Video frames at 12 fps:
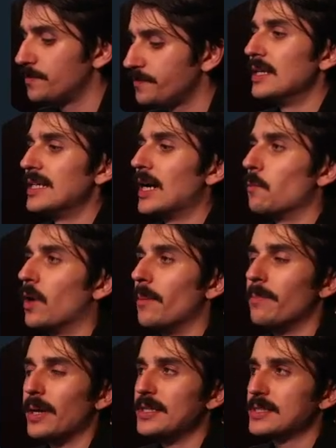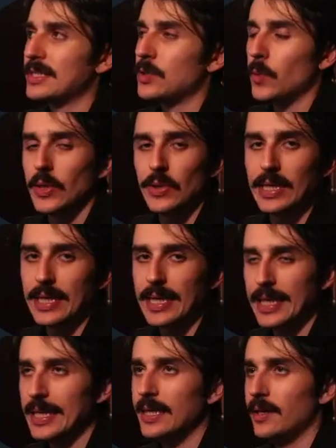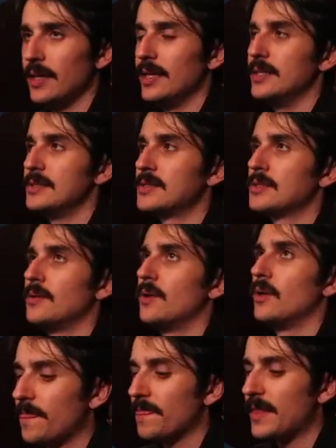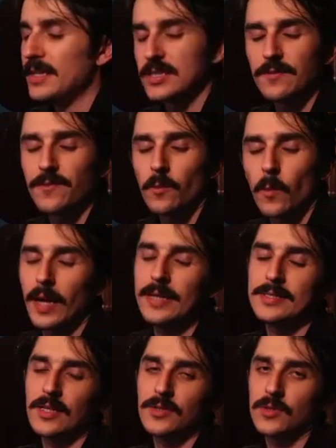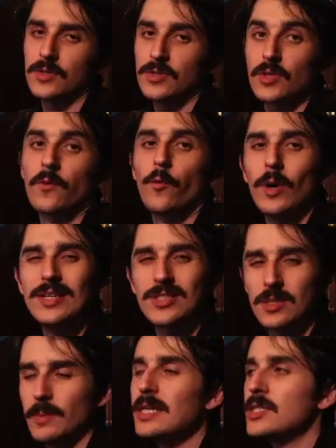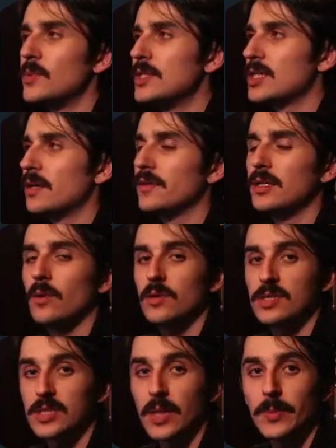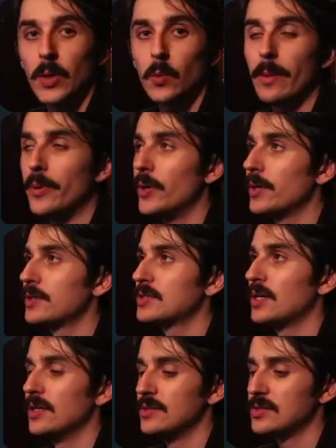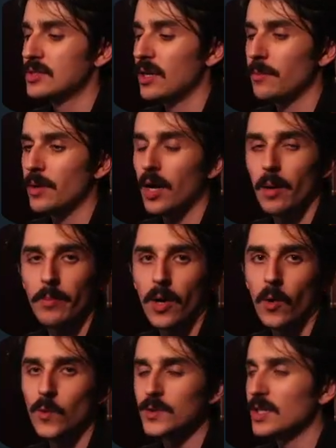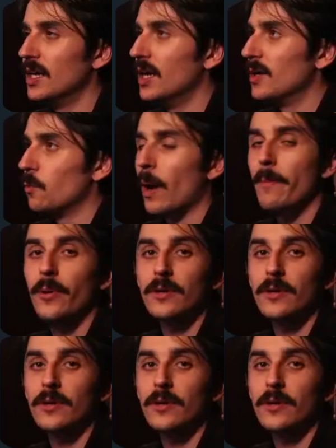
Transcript: Now, what I'm basically querying here is there's different ways that softwares speak to each other. Some are webhooks and some are polls. Webhooks